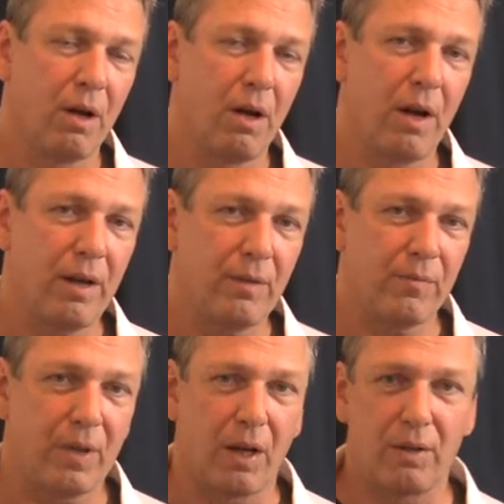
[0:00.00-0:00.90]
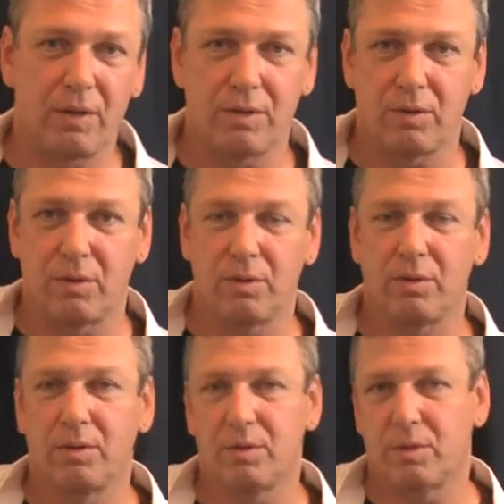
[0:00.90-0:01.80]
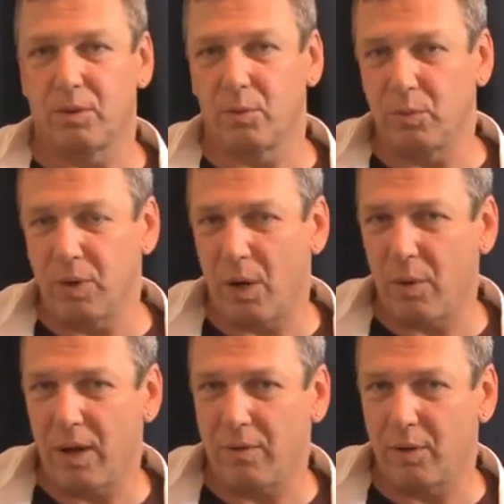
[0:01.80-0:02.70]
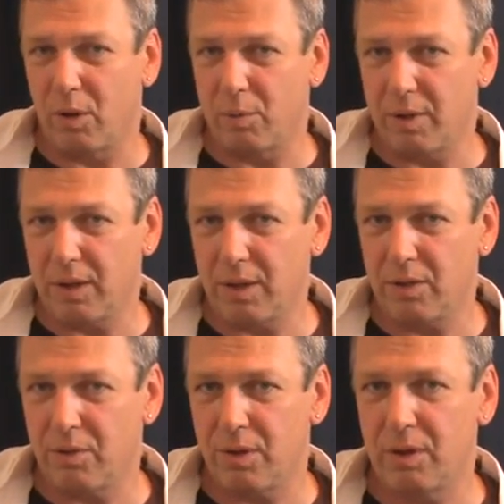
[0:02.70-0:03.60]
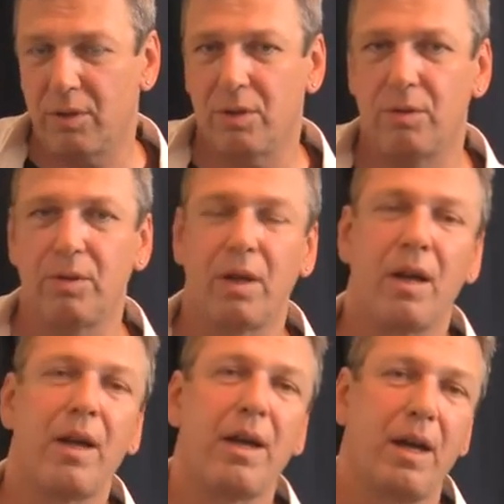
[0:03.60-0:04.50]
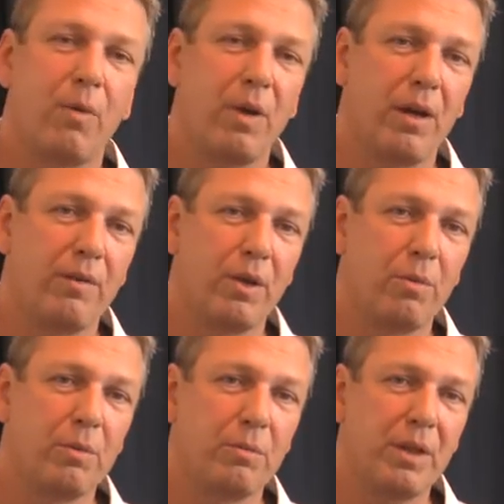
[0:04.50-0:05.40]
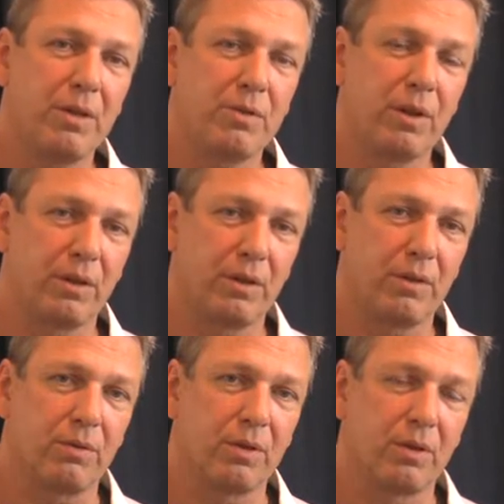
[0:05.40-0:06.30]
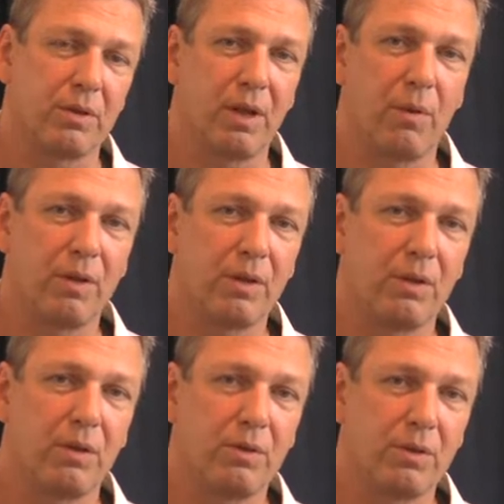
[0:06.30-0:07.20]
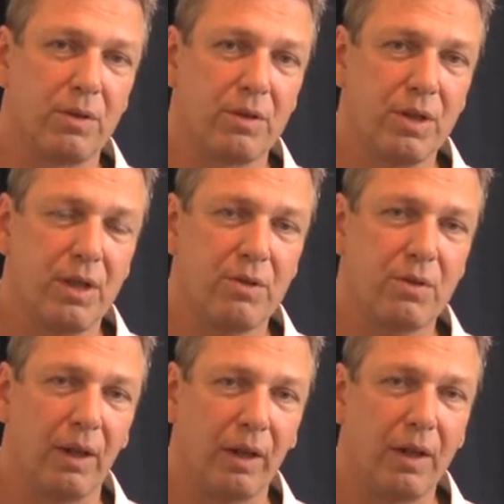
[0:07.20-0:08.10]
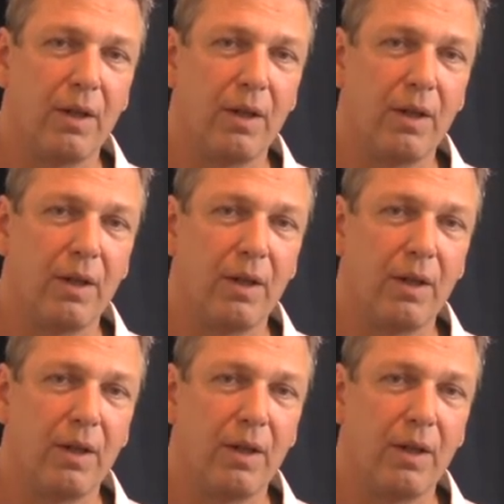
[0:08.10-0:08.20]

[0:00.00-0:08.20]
Alright, now let's do, so now we have the open E string tuned and we have the open B string tuned. So now we go to the G string.